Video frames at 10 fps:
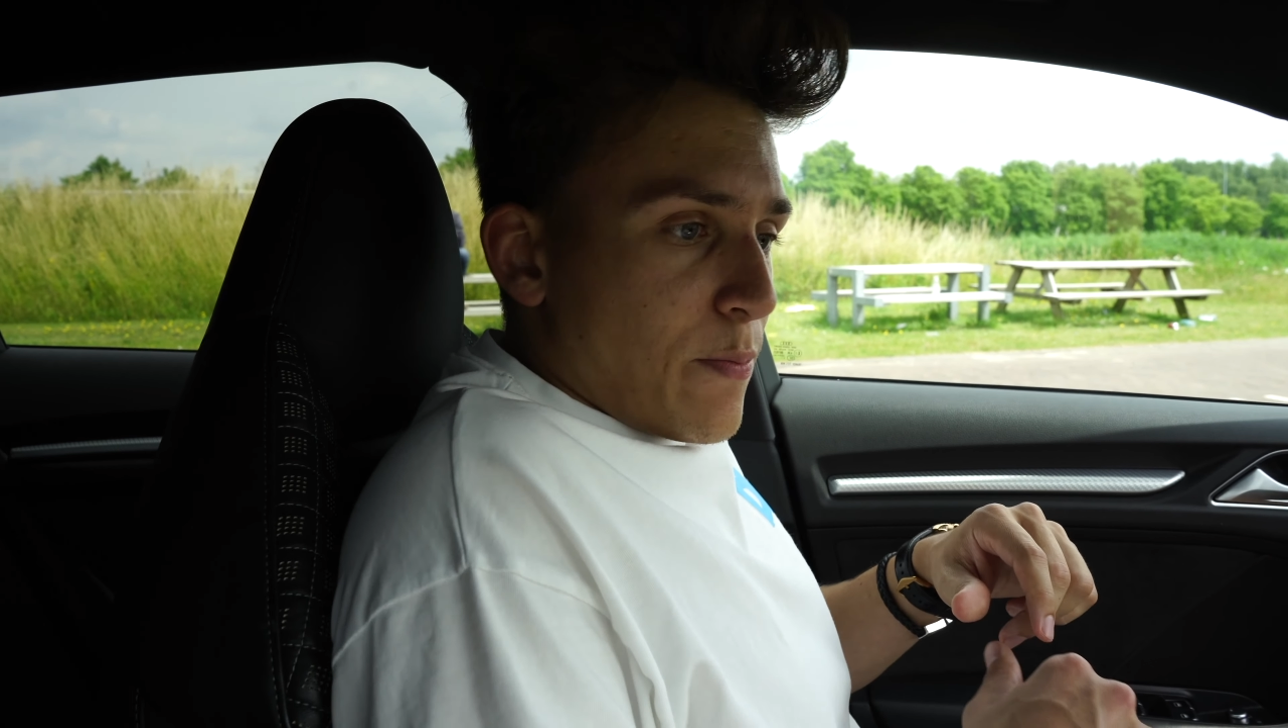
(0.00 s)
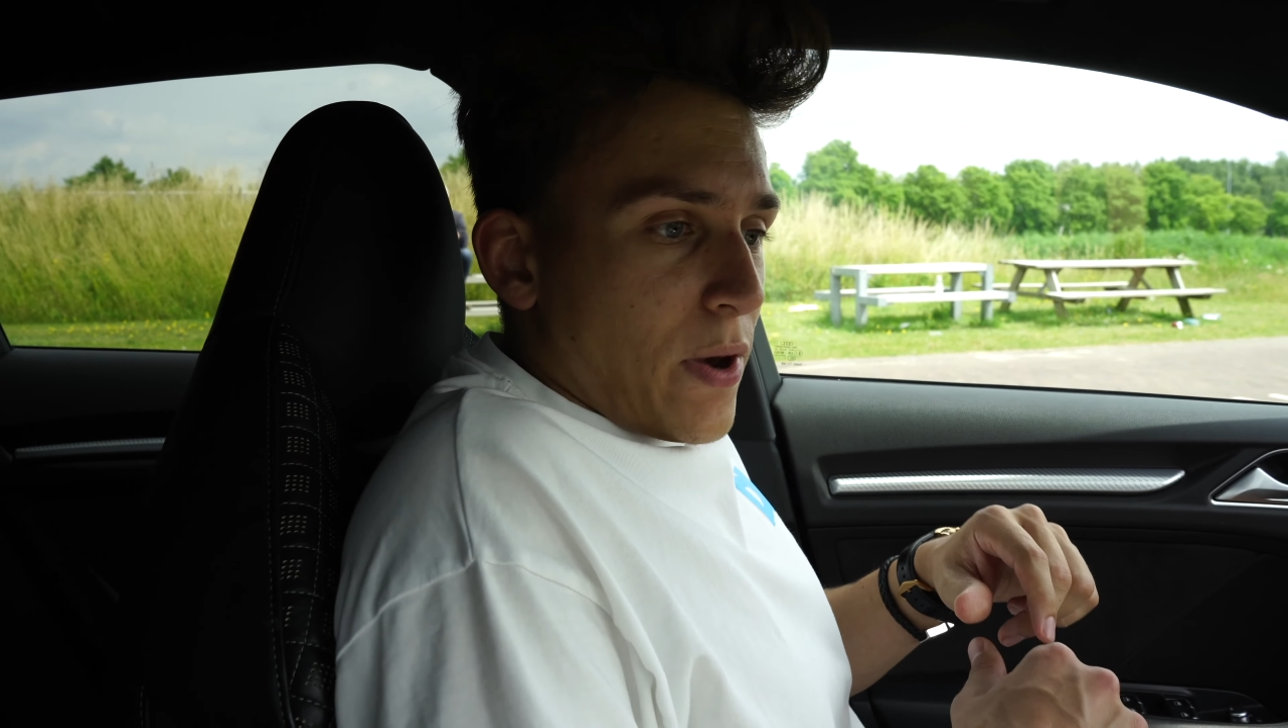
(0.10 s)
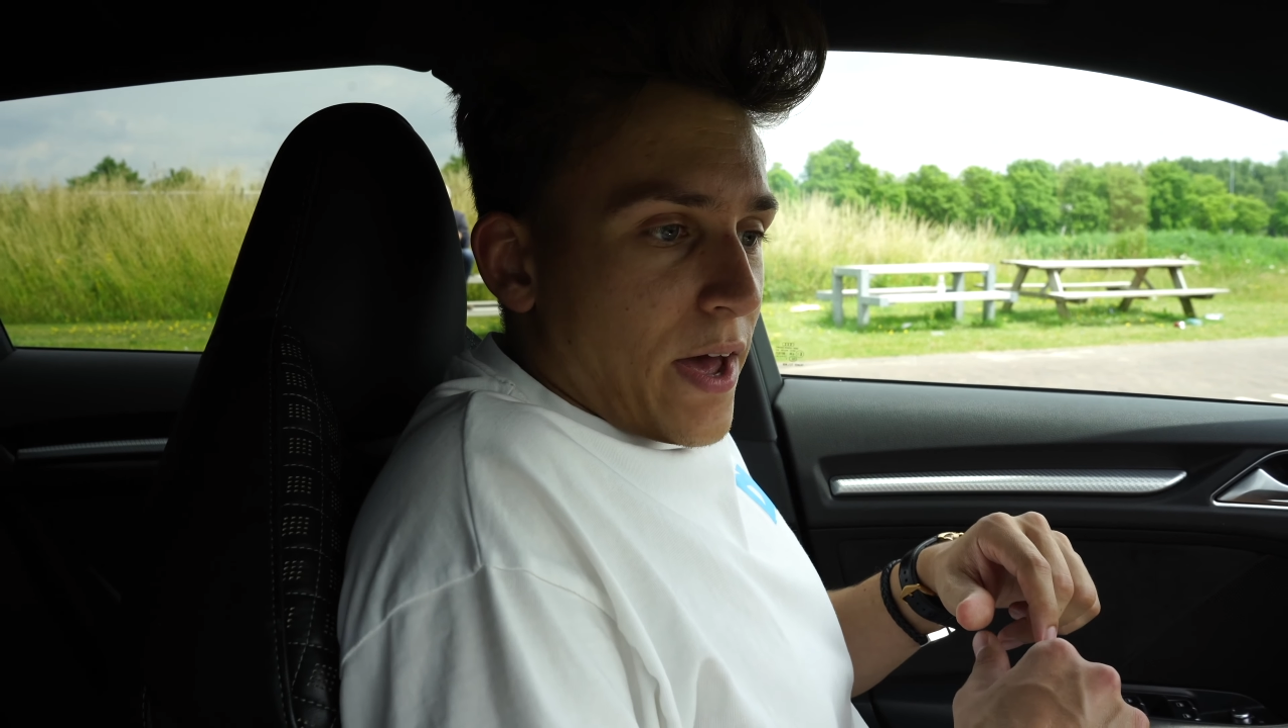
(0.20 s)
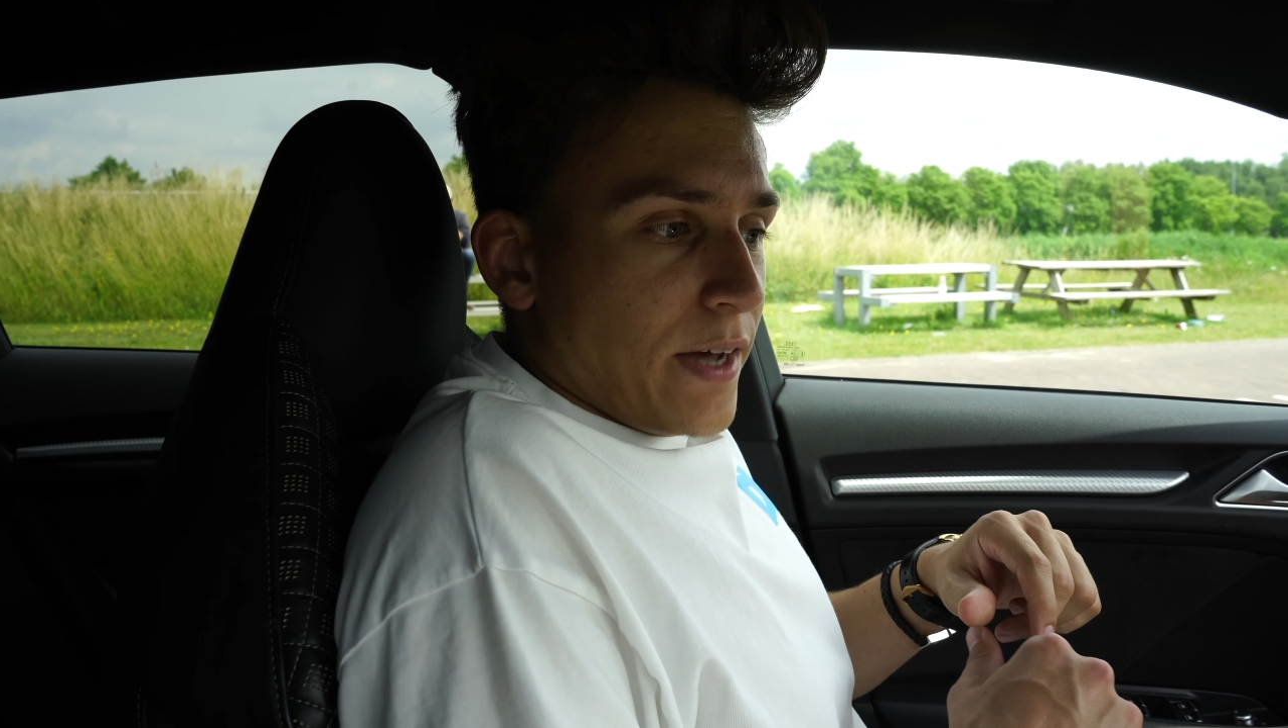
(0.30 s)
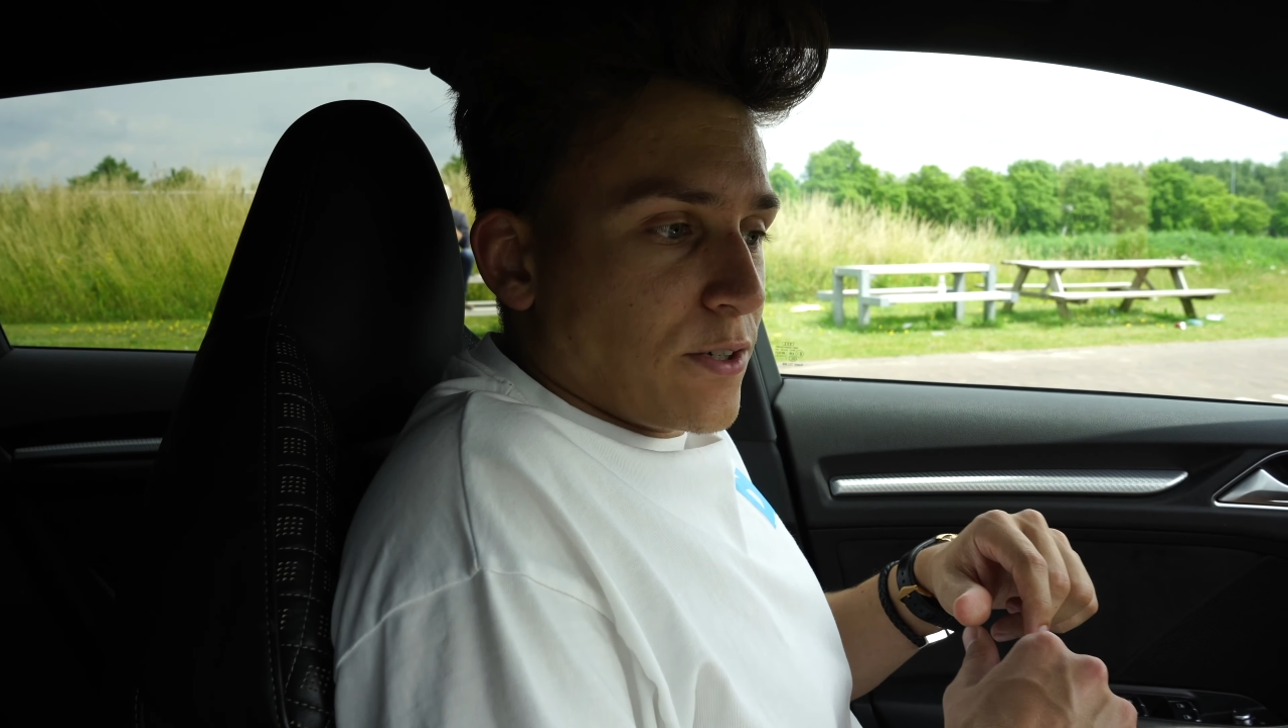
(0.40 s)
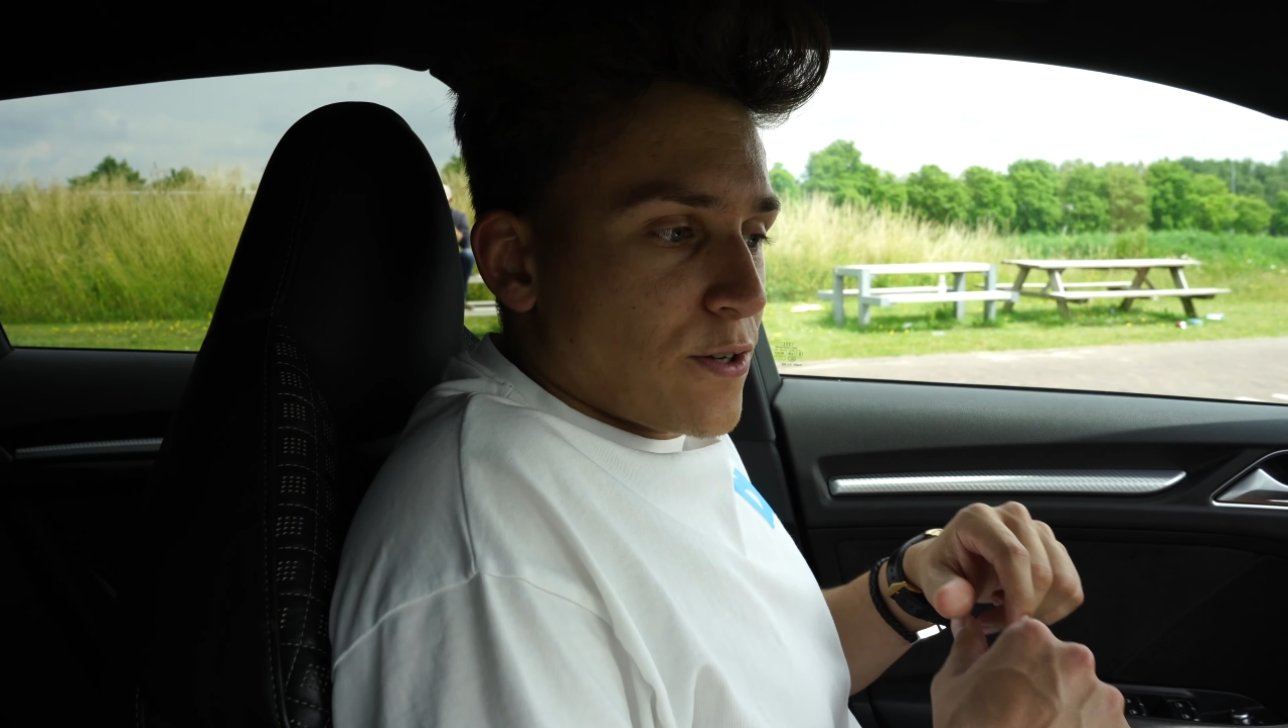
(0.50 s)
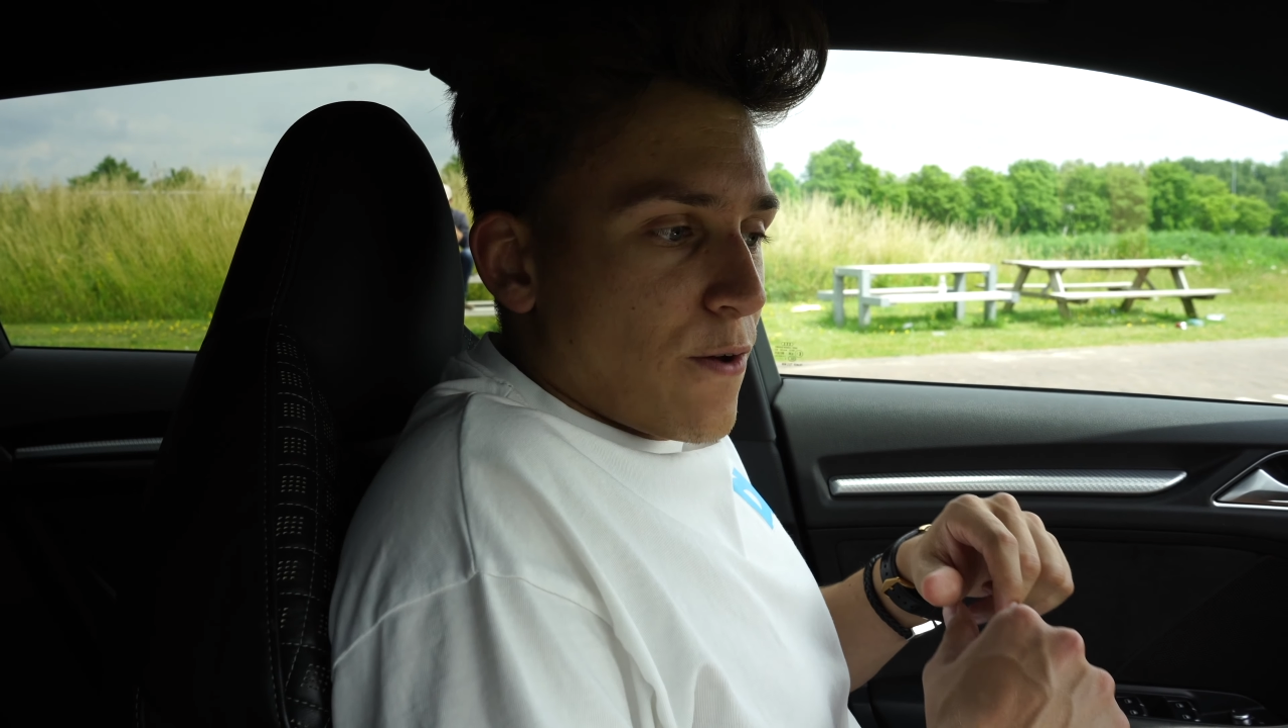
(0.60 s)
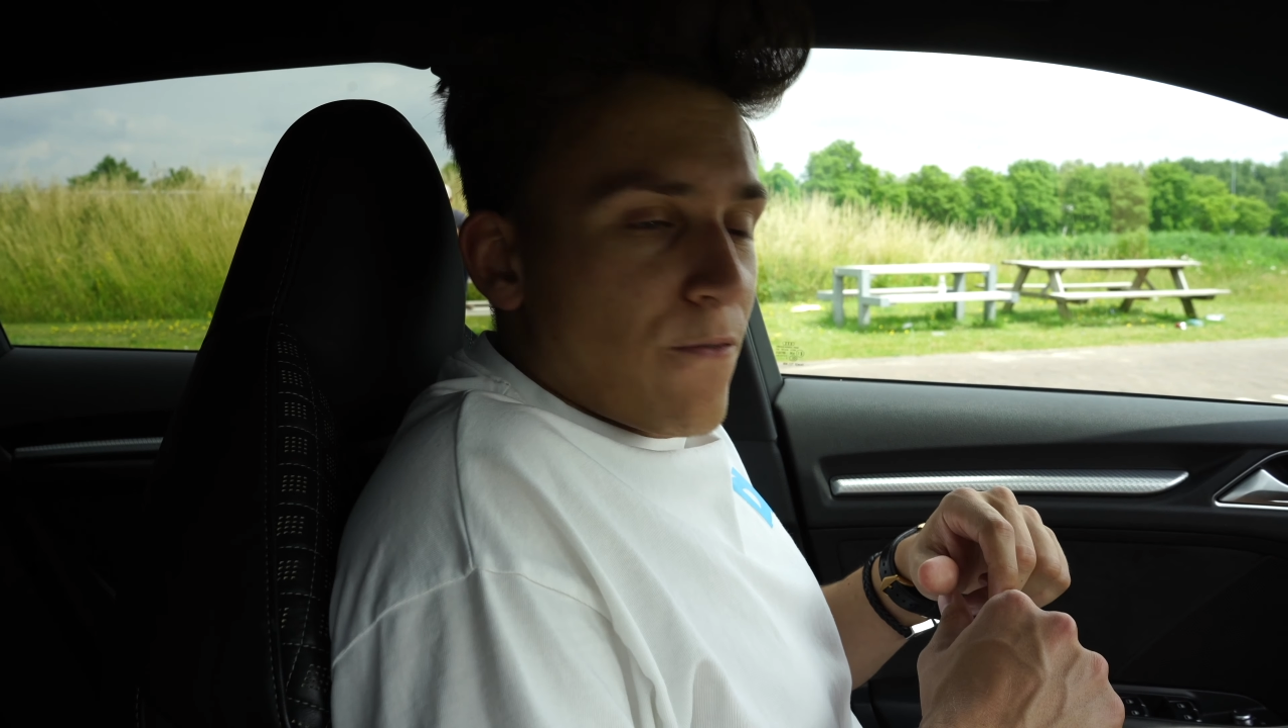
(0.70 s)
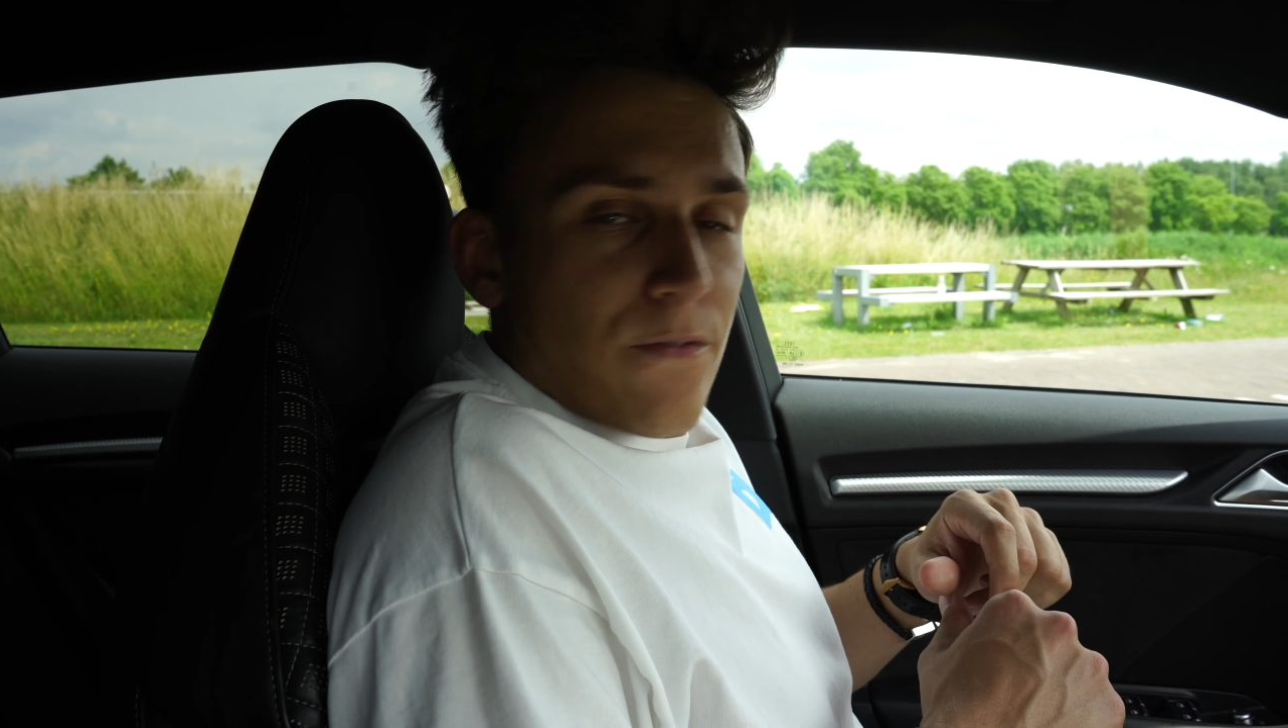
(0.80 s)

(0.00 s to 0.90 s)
place